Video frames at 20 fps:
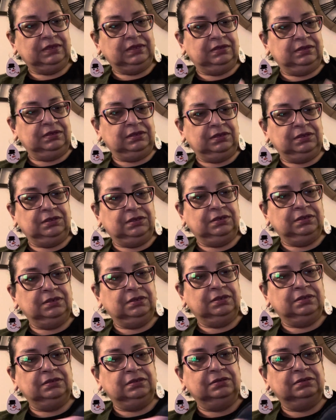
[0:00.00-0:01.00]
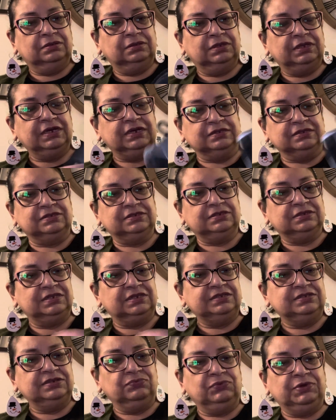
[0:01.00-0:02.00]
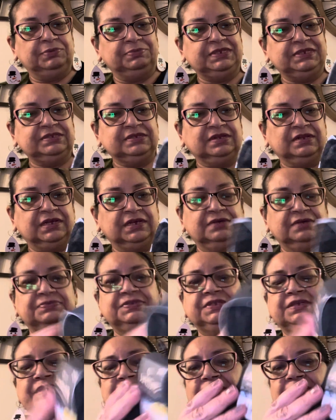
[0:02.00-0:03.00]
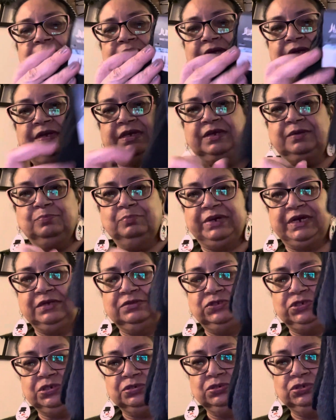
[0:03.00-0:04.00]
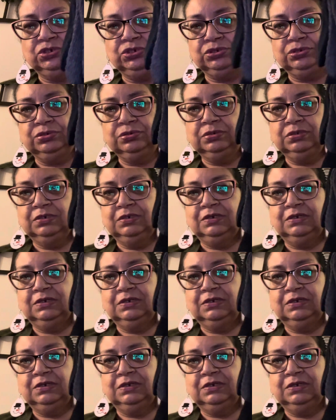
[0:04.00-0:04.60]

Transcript: yes, these are women's gloves and by Juncture.